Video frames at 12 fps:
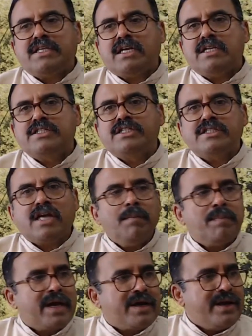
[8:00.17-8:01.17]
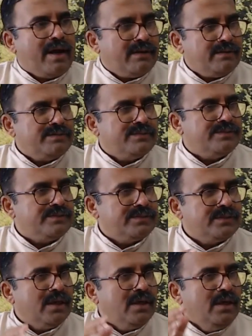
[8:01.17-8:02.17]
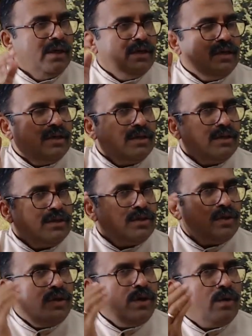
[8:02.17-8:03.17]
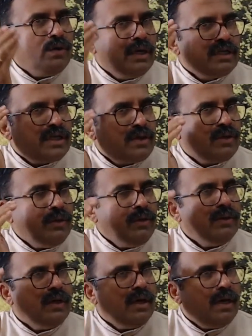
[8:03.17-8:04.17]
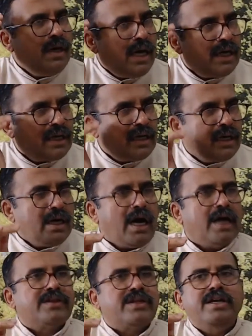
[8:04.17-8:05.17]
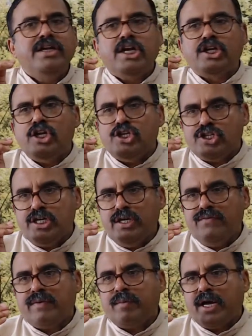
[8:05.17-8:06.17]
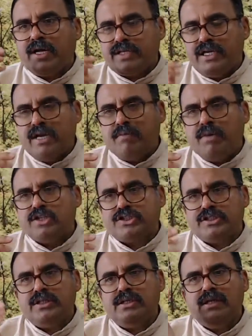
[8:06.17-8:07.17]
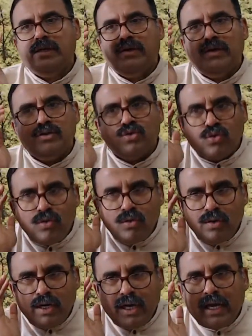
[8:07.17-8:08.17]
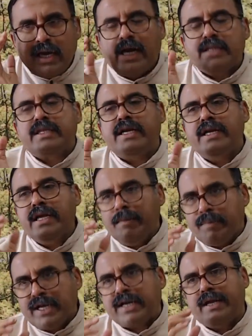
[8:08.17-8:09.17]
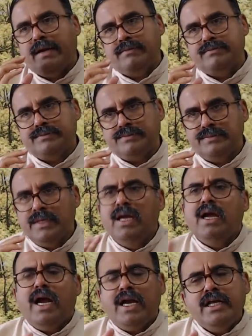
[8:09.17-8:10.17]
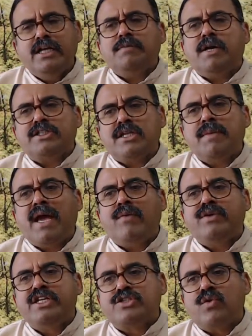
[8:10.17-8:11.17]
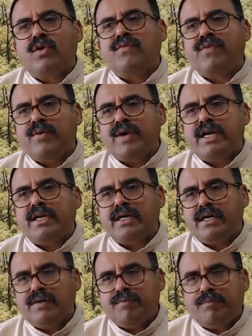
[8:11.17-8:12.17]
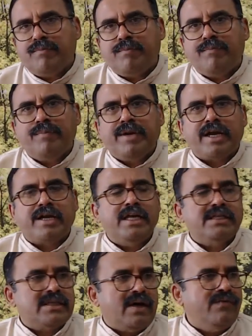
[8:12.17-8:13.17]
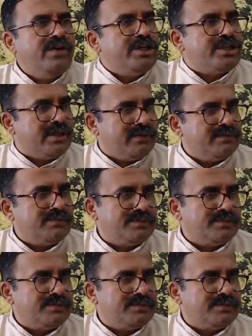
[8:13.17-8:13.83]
methodology is called Prakriya. So you have to listen to an authentic teaching from an authentic master through an authentic Prakriya. And each master may have his own favorite techniques of teaching.